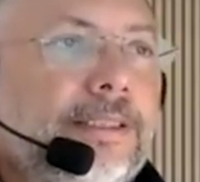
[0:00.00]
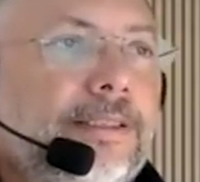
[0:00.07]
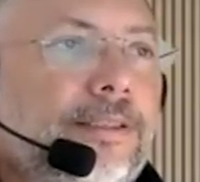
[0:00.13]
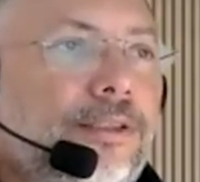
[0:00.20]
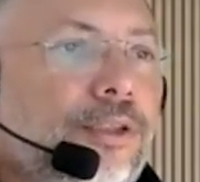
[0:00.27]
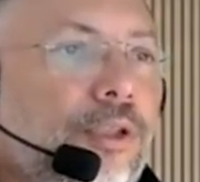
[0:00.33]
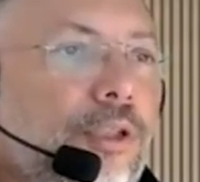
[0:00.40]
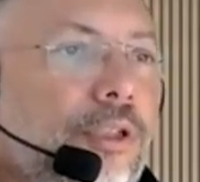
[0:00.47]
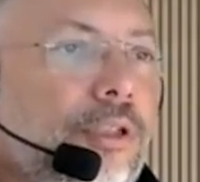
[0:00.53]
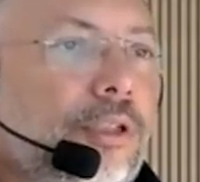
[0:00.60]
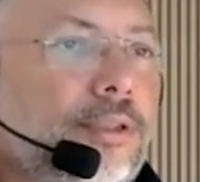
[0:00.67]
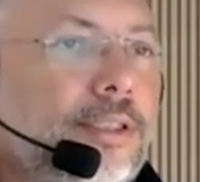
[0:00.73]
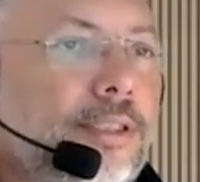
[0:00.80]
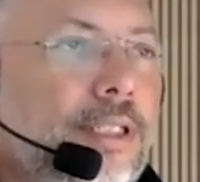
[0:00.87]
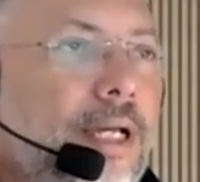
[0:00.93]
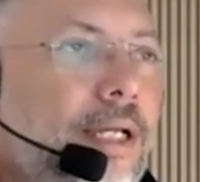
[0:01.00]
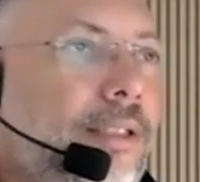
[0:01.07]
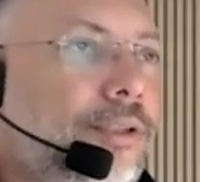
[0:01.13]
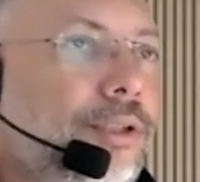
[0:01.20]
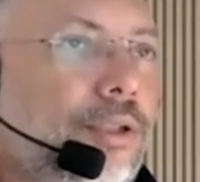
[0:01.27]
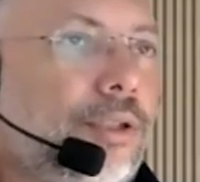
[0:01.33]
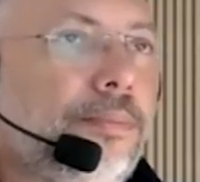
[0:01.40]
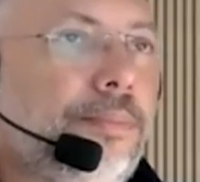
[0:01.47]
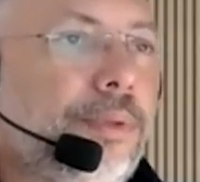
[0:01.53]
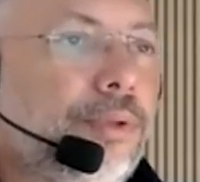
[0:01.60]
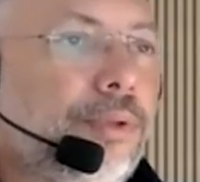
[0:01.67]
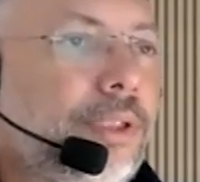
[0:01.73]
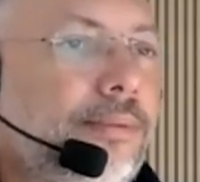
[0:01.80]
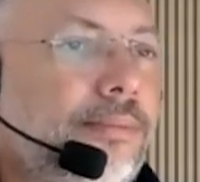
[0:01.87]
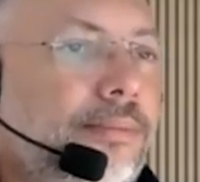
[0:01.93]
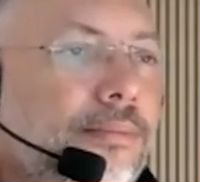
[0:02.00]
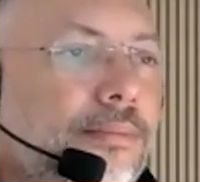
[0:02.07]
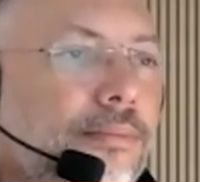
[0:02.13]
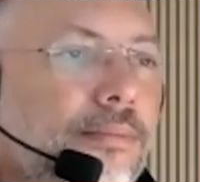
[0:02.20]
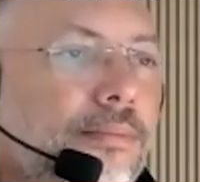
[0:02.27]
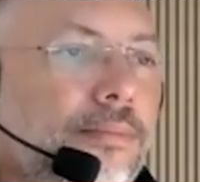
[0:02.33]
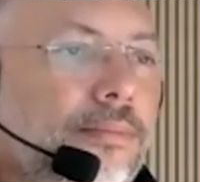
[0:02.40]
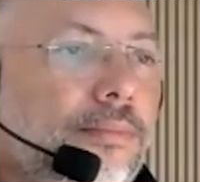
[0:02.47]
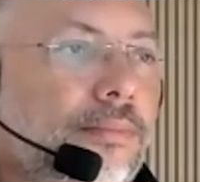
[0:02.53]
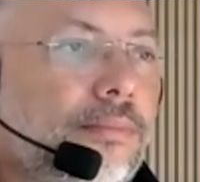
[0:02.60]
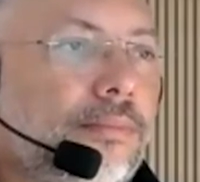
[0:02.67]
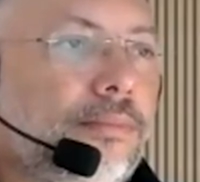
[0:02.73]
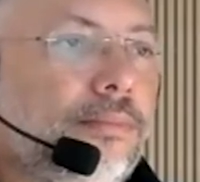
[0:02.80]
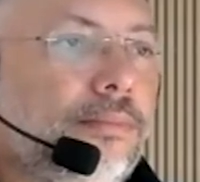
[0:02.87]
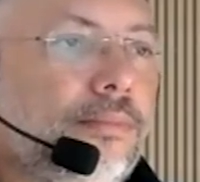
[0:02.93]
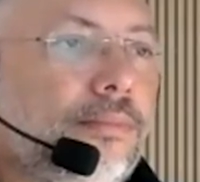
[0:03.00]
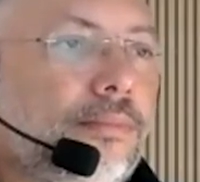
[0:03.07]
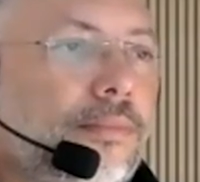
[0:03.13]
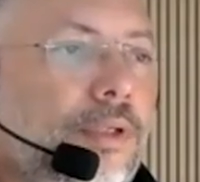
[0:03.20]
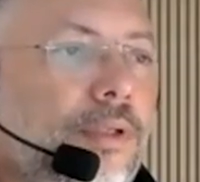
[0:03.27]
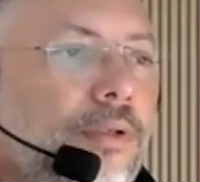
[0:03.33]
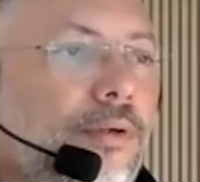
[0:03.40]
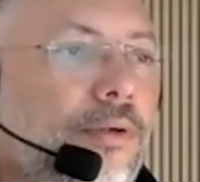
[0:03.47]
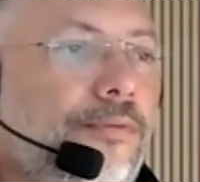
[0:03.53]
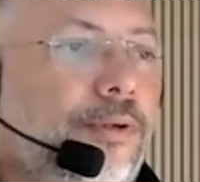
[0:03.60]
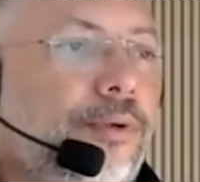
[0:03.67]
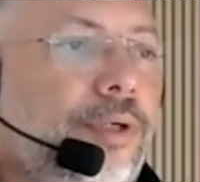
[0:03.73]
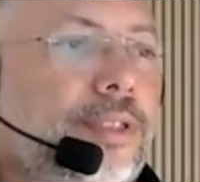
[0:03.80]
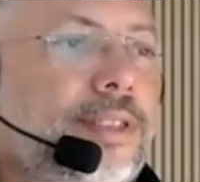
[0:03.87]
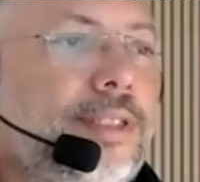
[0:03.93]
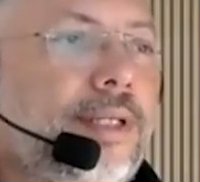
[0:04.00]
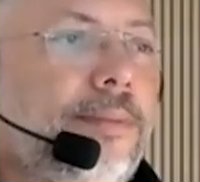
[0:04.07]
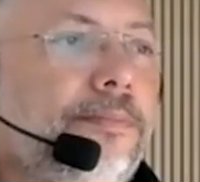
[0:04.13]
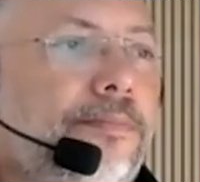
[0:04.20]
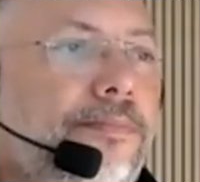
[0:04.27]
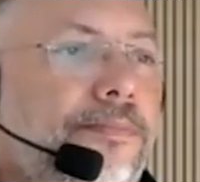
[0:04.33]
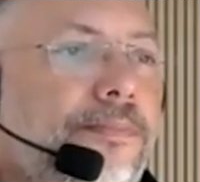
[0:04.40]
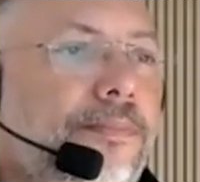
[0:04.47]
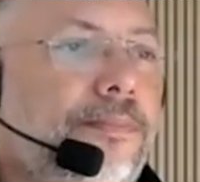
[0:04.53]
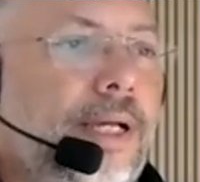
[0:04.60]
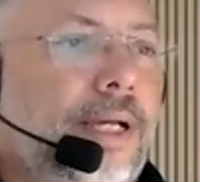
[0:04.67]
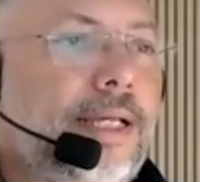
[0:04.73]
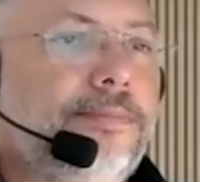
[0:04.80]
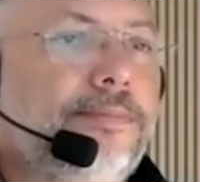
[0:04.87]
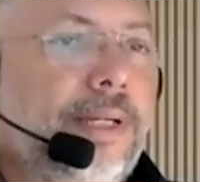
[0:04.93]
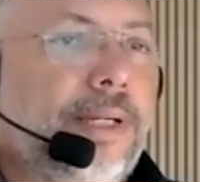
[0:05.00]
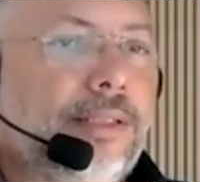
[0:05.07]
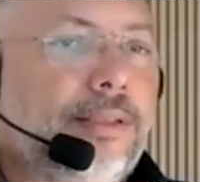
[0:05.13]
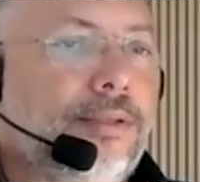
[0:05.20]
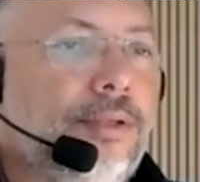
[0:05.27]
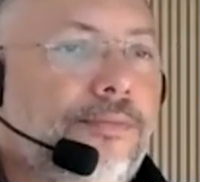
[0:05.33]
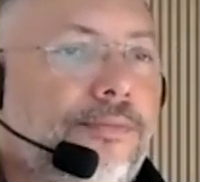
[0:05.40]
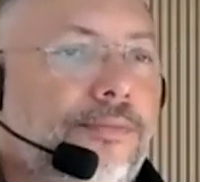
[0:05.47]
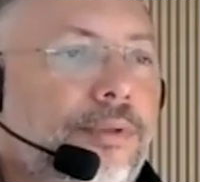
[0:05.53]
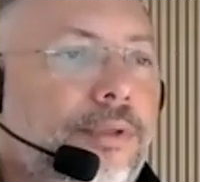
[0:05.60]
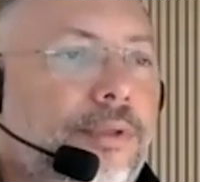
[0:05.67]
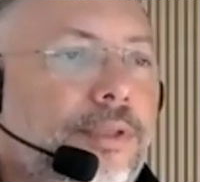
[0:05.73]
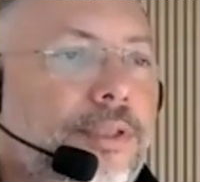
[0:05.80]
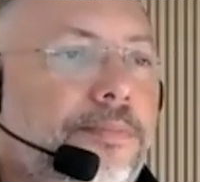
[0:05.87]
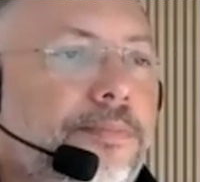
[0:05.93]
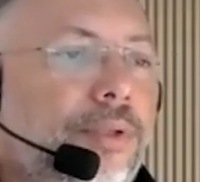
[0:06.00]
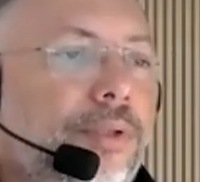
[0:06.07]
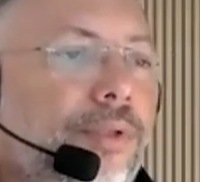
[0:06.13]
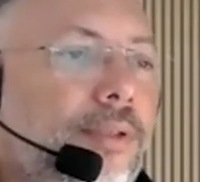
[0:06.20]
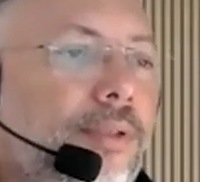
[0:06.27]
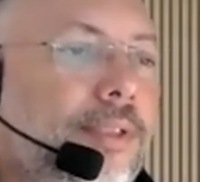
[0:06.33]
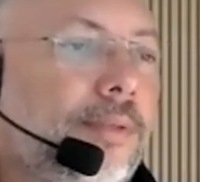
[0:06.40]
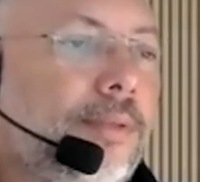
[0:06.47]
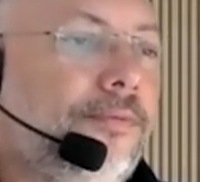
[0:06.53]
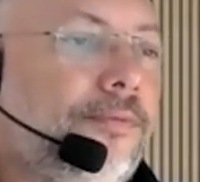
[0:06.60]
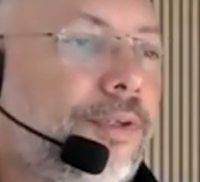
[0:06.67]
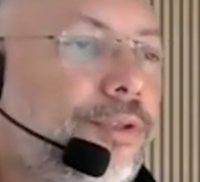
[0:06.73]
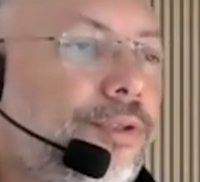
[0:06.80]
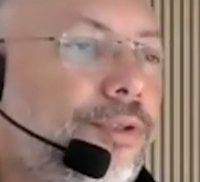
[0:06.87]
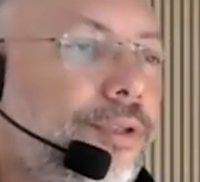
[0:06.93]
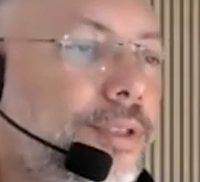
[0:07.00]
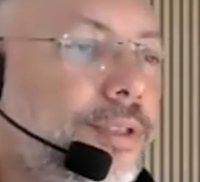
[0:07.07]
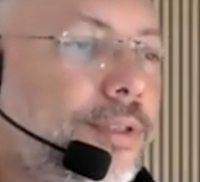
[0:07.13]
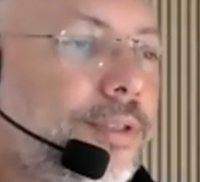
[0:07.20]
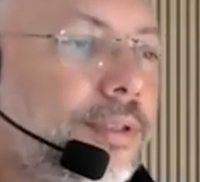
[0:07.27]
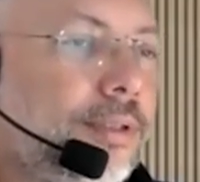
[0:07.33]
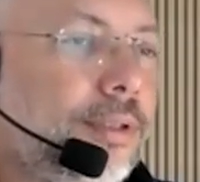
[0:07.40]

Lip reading: design, your building, configure some aspects of this building, some features,